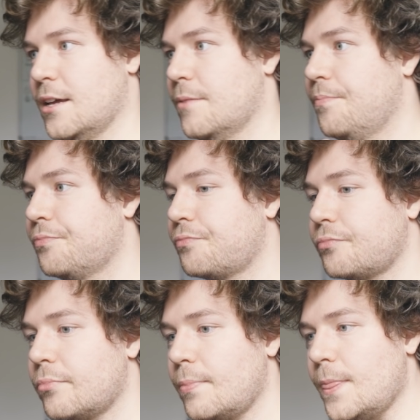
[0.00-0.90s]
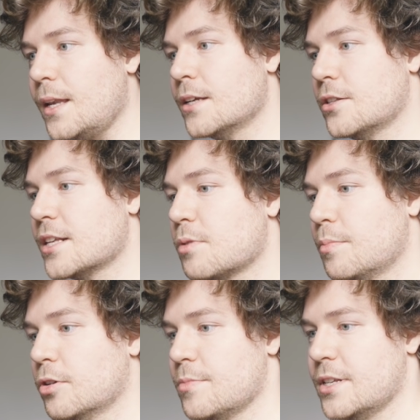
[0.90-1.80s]
in. So that's what
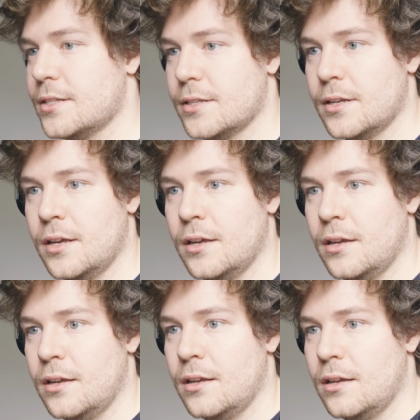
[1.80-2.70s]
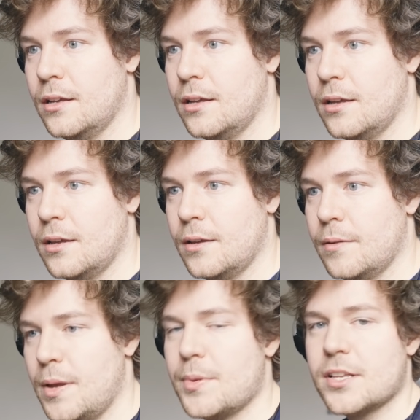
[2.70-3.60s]
bloom is.
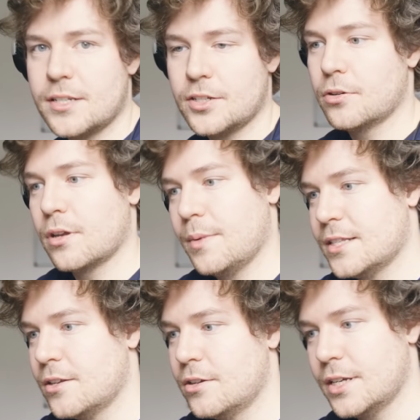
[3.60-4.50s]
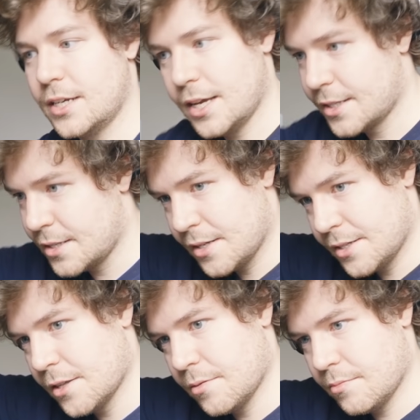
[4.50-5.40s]
Maybe I'll start talking about certain techniques as I
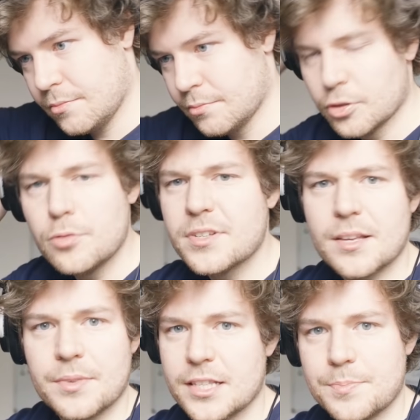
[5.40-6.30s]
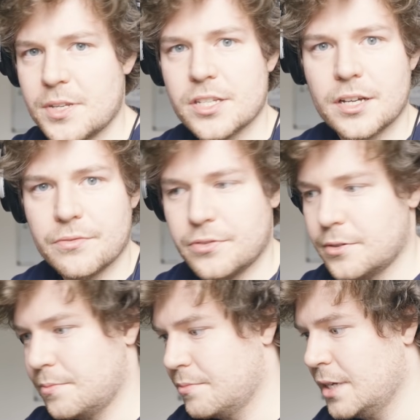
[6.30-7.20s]
see them. Bloom is something that's been done
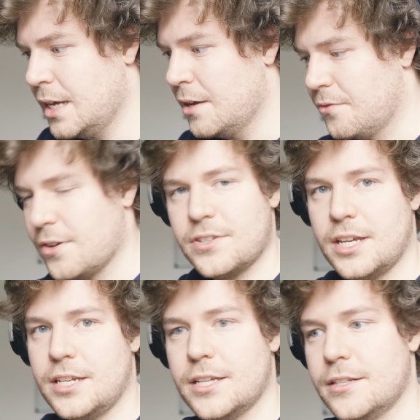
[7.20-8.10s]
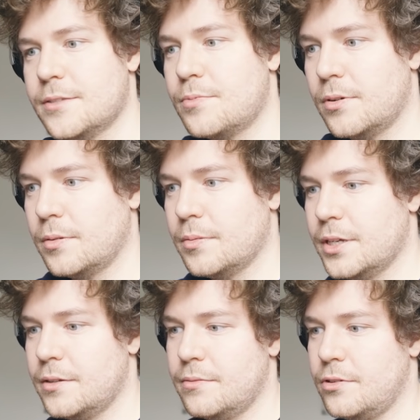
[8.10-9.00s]
for 15 years,
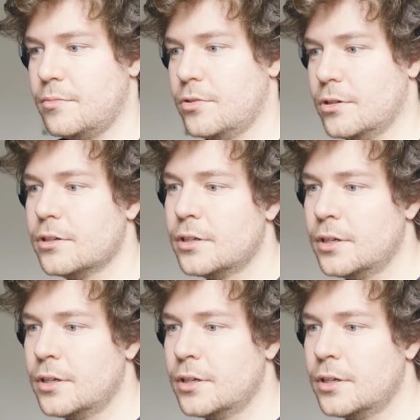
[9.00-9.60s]
probably, if not more.